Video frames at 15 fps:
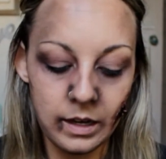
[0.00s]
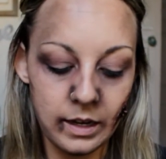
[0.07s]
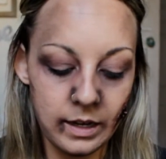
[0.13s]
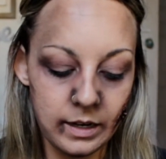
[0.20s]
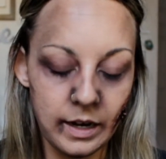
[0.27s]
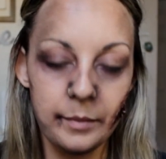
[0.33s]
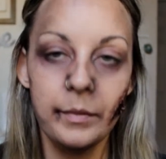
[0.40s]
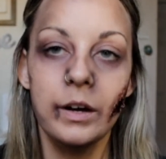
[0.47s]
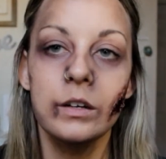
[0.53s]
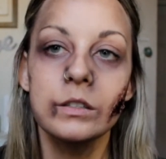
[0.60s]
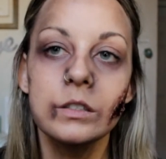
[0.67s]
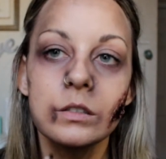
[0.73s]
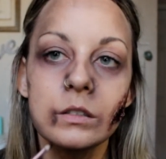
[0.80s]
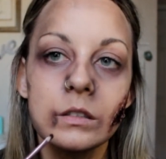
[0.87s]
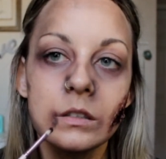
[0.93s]
And I'm
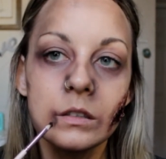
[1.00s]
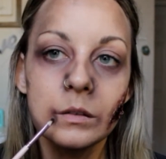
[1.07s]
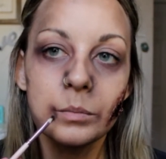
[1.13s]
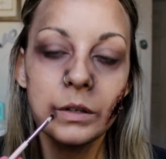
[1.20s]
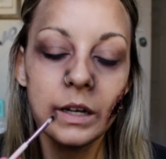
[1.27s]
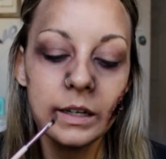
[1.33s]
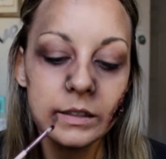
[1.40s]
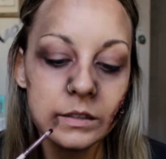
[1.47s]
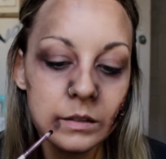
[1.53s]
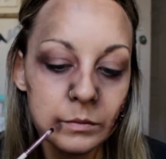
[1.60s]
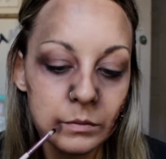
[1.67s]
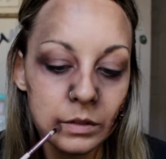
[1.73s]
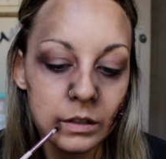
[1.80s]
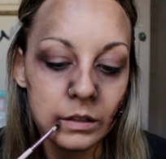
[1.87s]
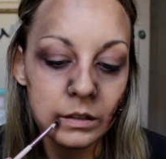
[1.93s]
also gonna apply
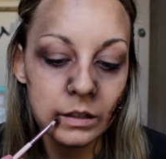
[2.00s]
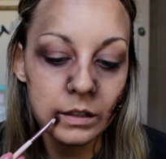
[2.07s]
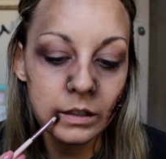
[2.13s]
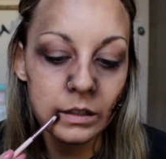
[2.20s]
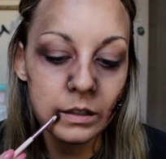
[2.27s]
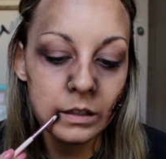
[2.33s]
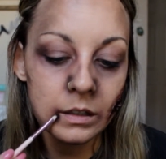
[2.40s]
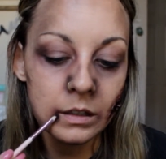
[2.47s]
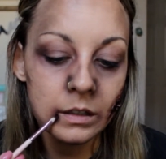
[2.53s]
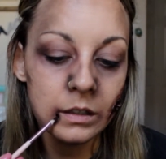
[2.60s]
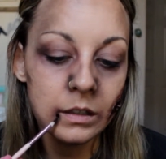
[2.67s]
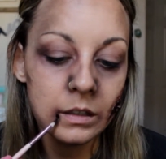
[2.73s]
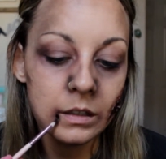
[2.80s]
some blood right here.